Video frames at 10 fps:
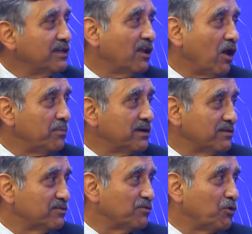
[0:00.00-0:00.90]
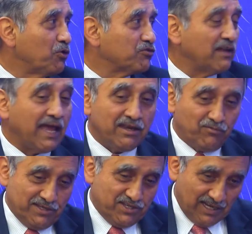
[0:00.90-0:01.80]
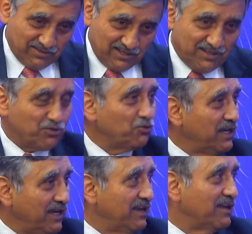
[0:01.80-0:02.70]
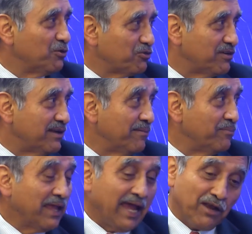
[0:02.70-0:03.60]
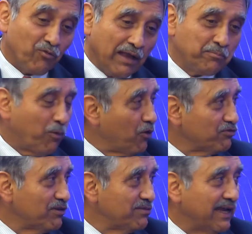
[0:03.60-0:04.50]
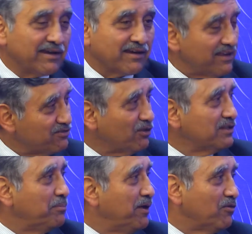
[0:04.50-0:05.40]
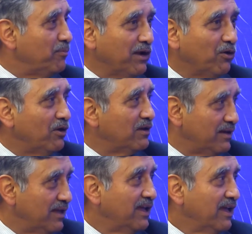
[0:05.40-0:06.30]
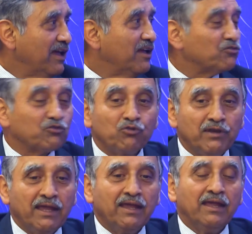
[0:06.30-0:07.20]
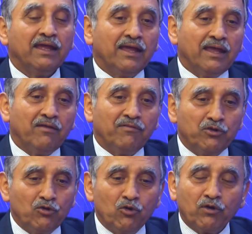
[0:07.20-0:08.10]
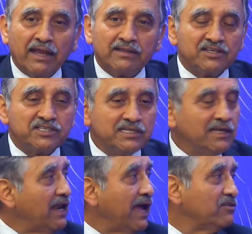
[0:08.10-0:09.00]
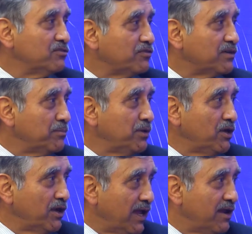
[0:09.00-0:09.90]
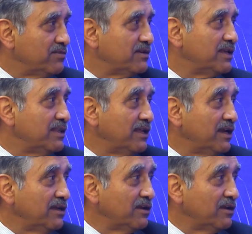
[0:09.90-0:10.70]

kilometers of coastline which juts into the Indian Ocean. And one portion of that rests on the Bay of Bengal. So today, when you look at the sea lines of communication in the Indian